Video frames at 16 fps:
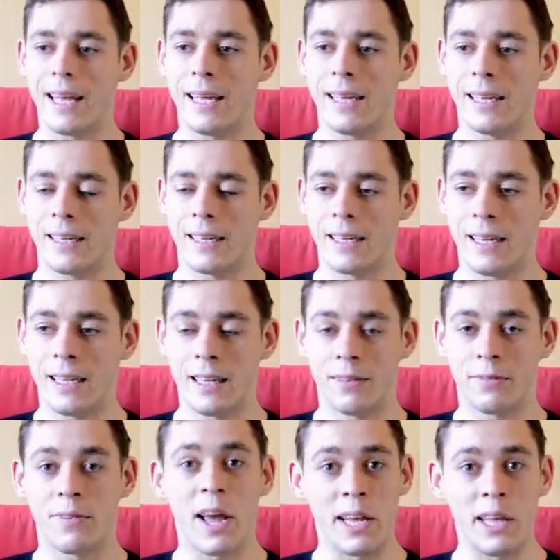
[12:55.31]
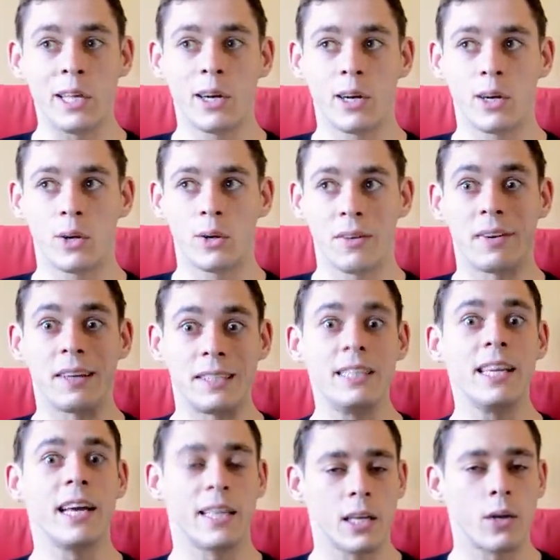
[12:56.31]
if I
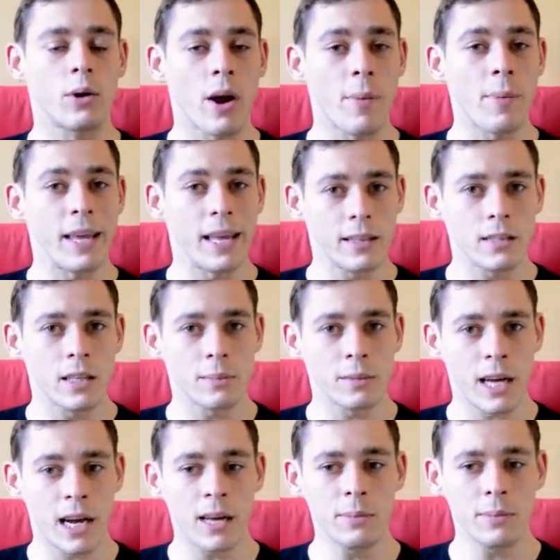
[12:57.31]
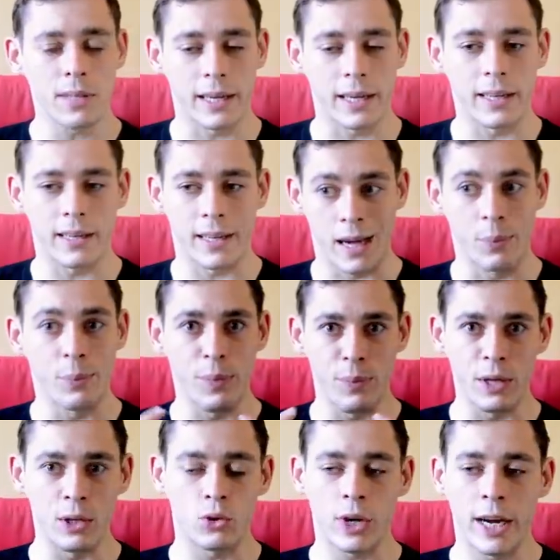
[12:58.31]
see Aikido coming in sometimes, like helping
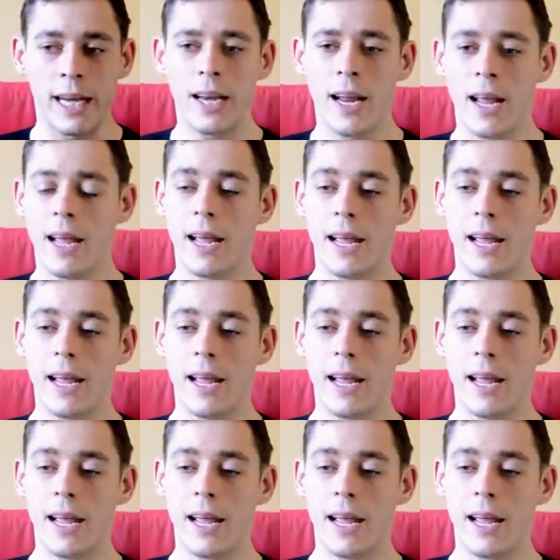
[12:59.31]
me train.